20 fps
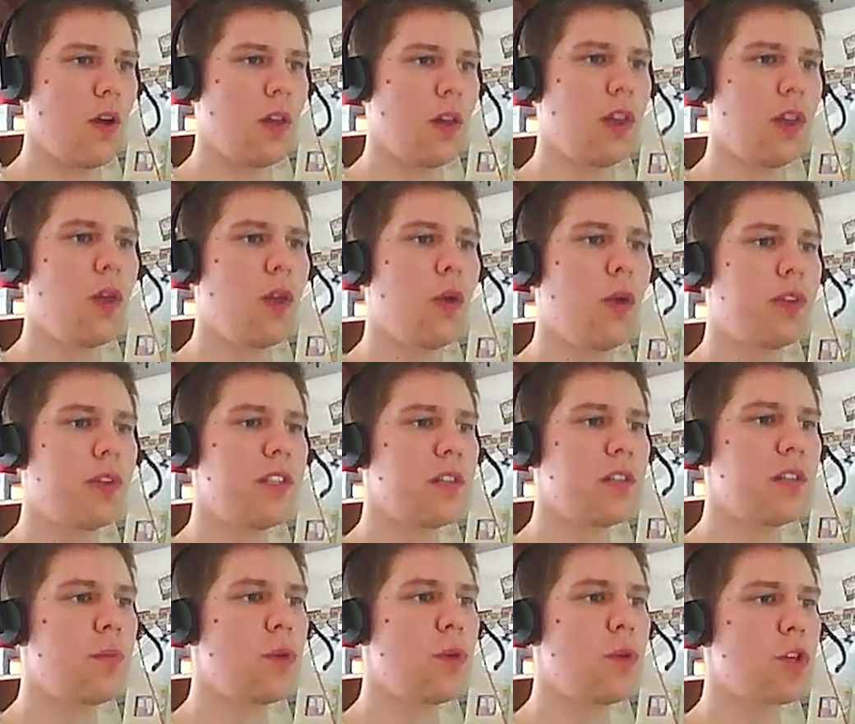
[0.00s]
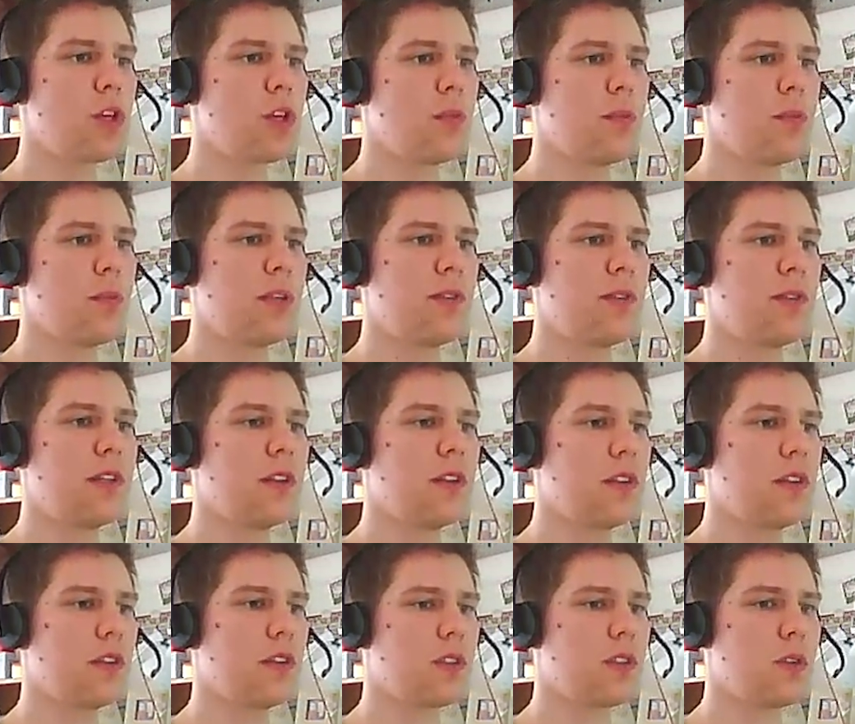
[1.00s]
load distribution between
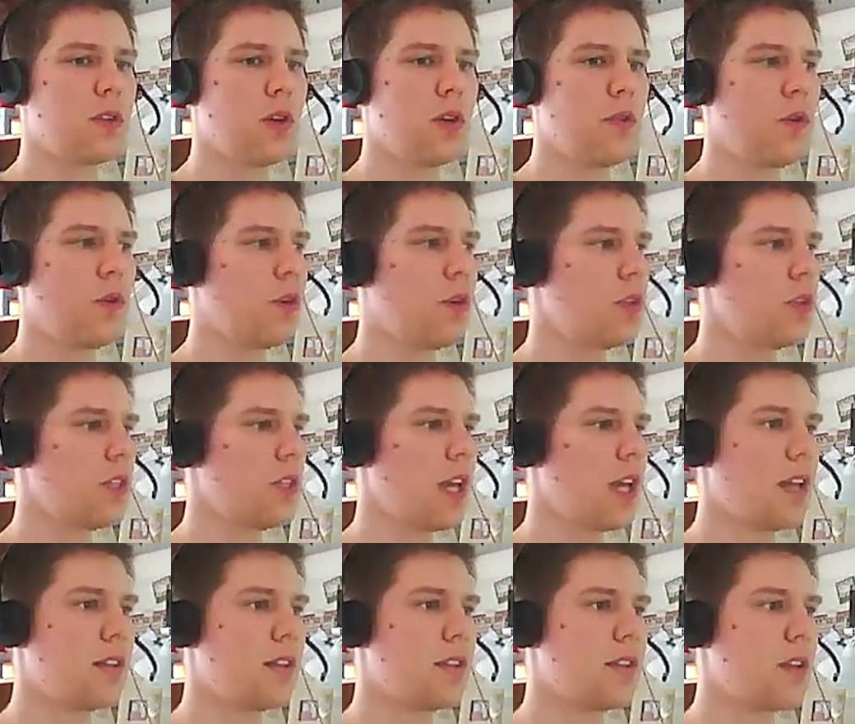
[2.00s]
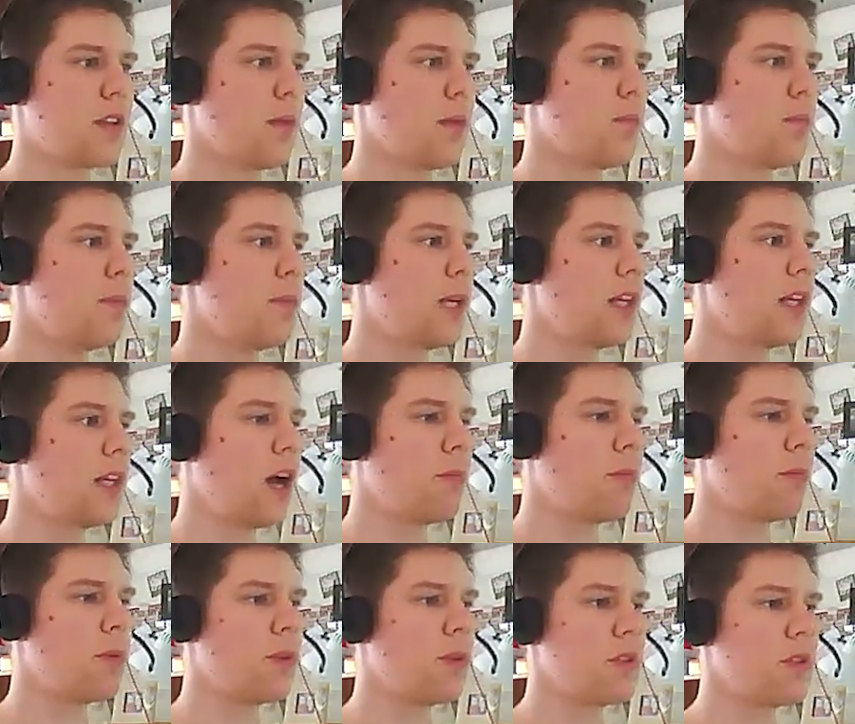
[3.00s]
the, the servers and some big
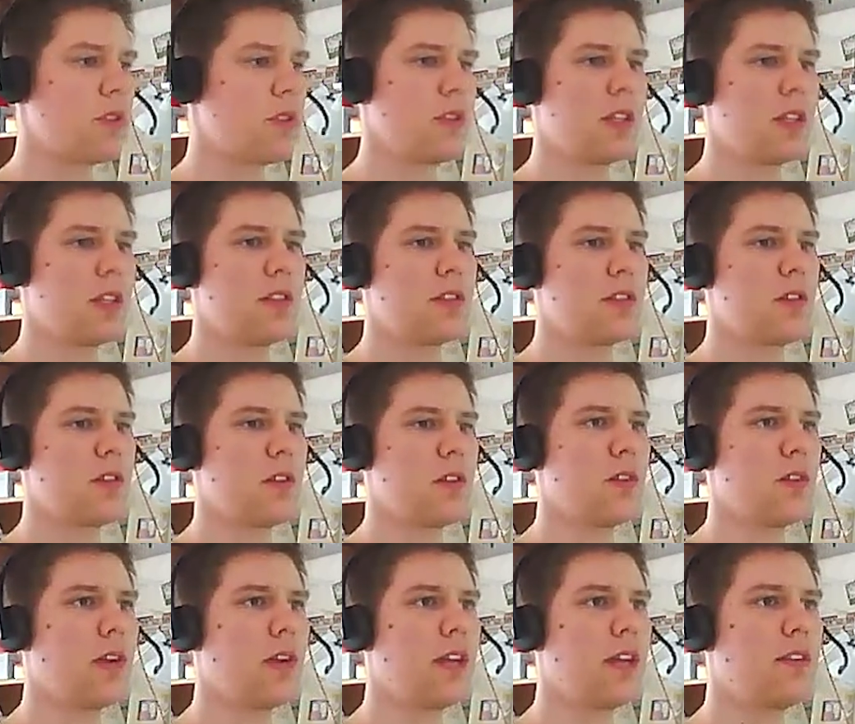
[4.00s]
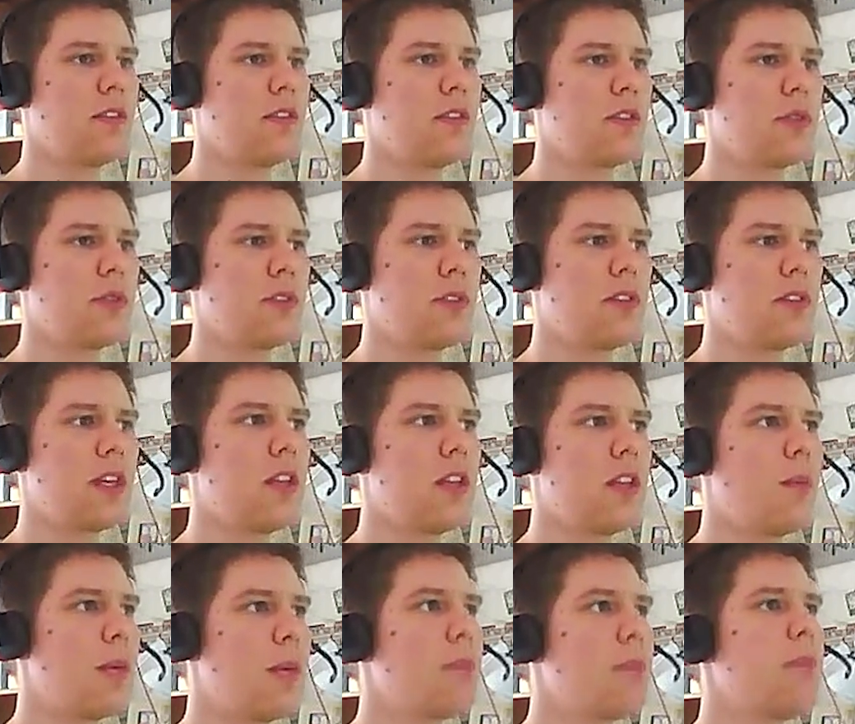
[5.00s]
numbers. It's uh, great to see
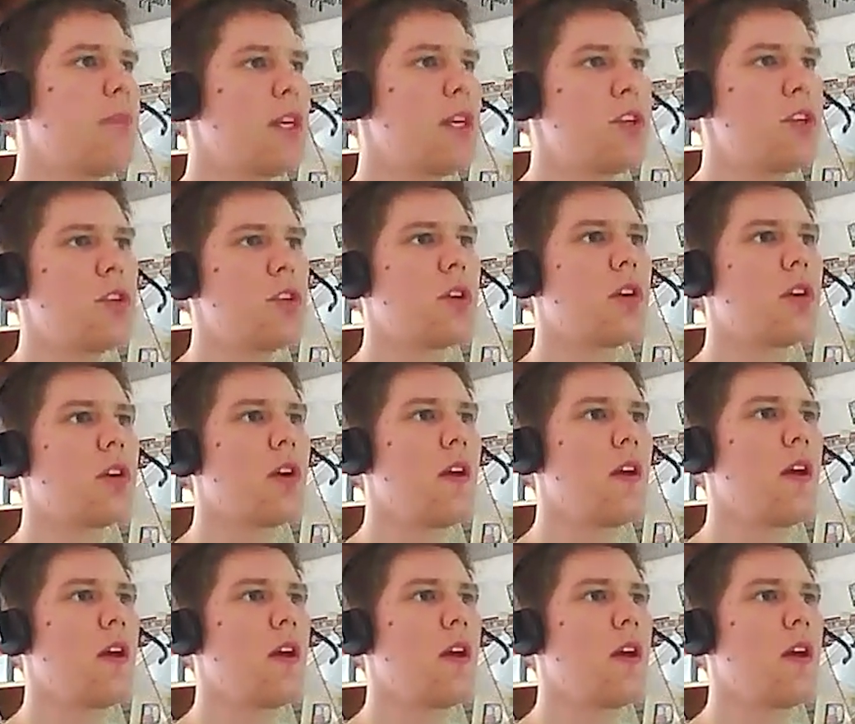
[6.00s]
the big picture.